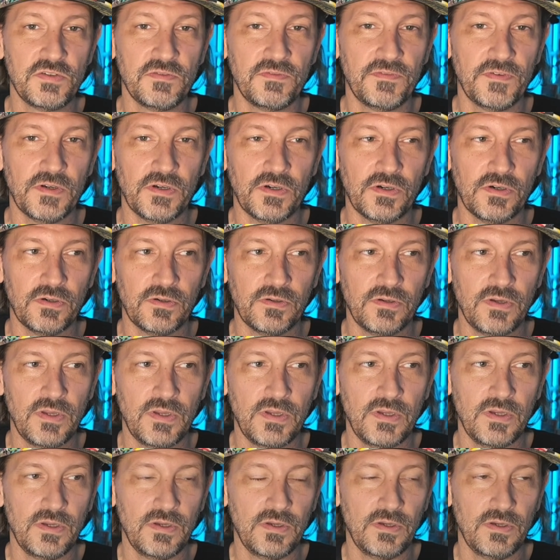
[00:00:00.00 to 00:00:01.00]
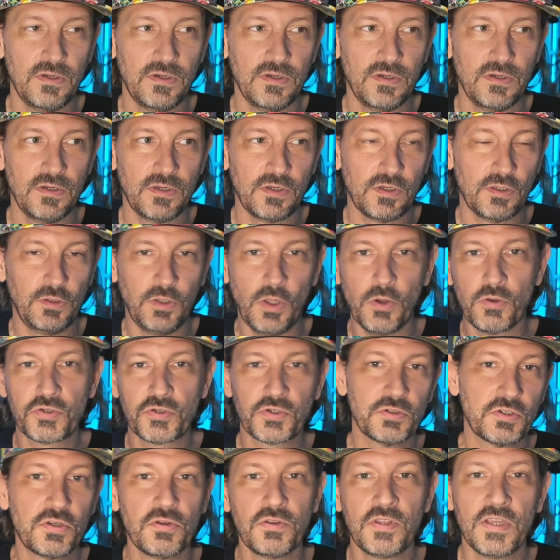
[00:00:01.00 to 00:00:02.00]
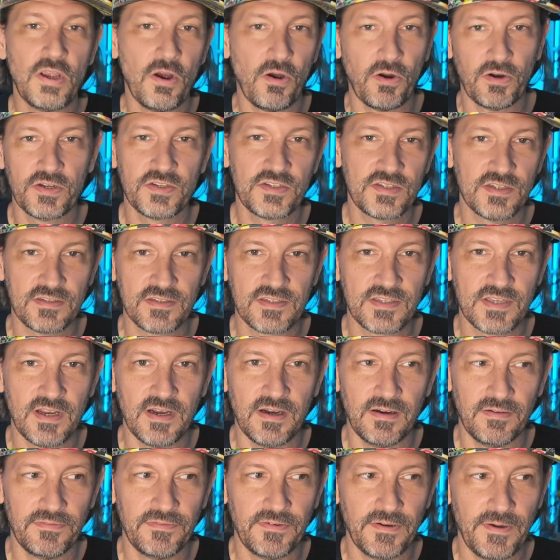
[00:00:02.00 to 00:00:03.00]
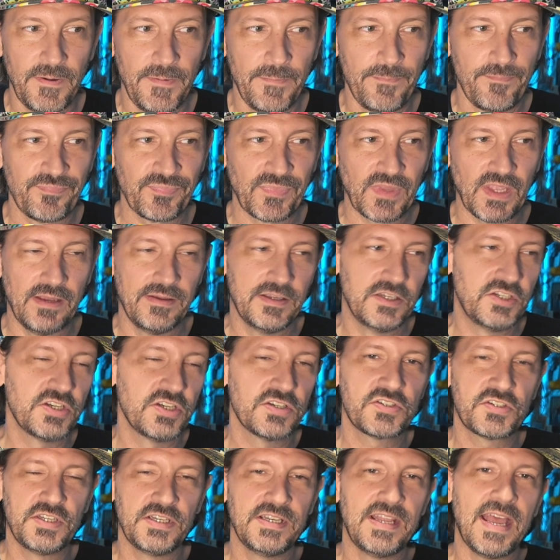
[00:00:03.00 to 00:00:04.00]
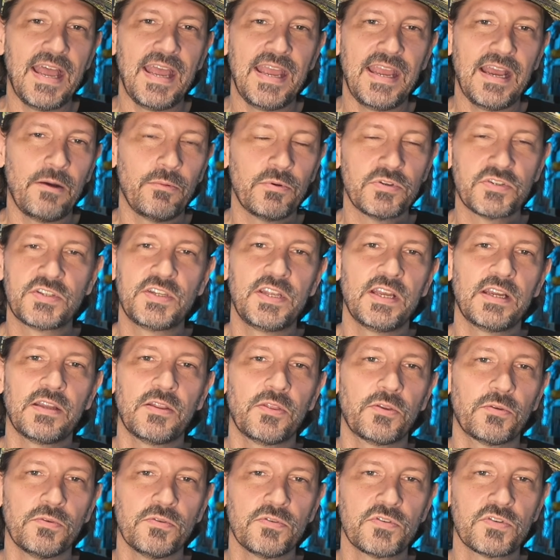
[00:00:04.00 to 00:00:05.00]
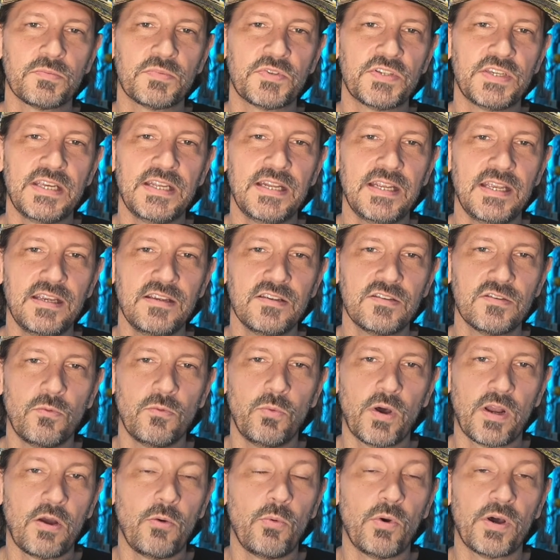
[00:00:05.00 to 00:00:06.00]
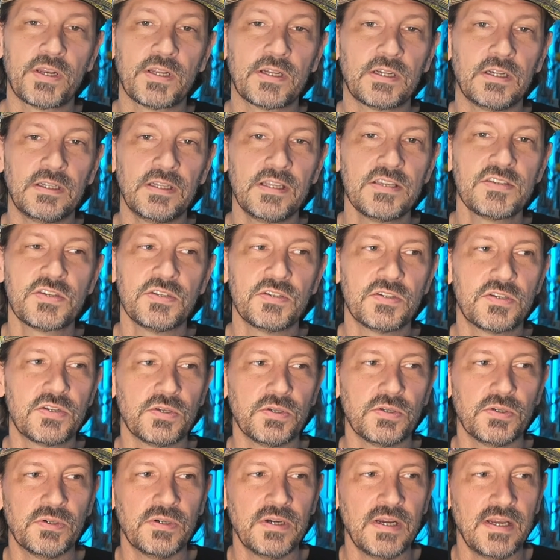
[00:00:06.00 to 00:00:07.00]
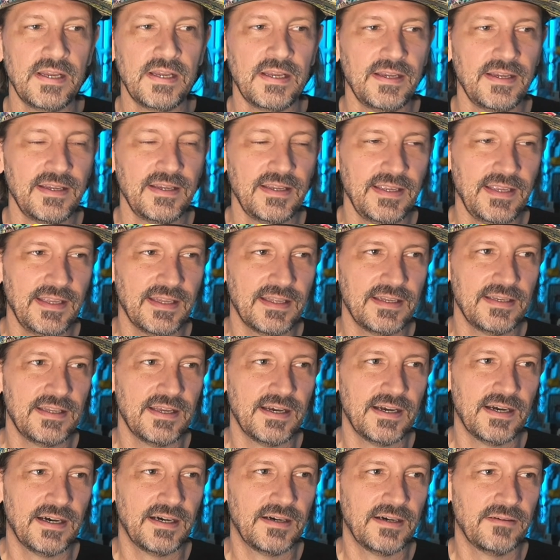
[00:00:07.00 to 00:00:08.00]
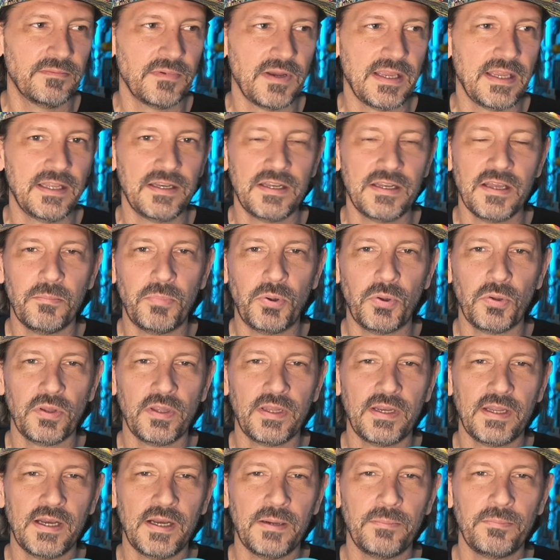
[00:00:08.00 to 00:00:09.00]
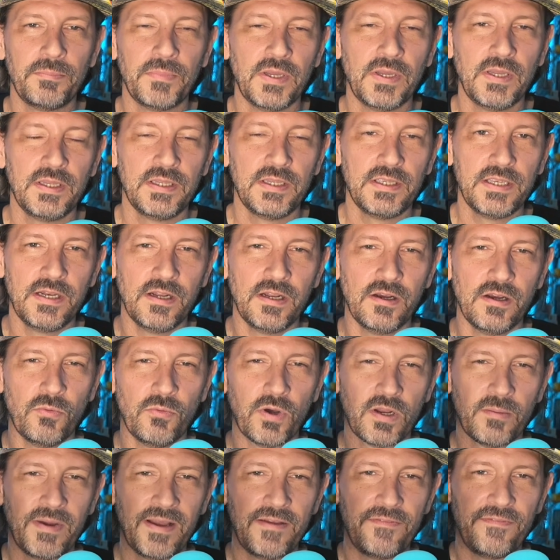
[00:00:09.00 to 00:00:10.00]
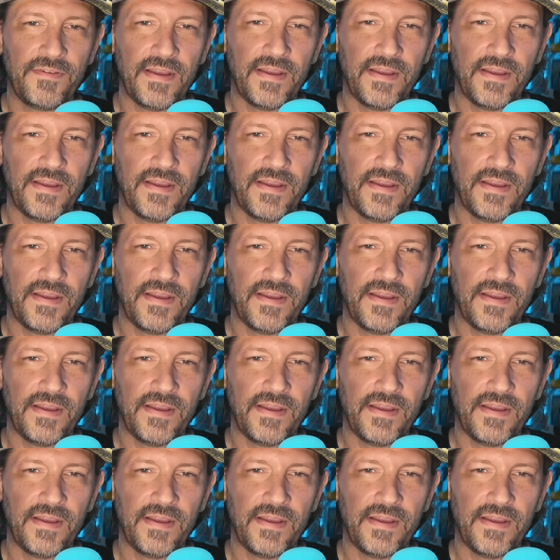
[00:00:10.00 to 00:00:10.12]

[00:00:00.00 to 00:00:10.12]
makes you feel closer to the artist itself. I mean, just today I was digging through some CDs of what I wanted to listen to, and I end up pulling up, one of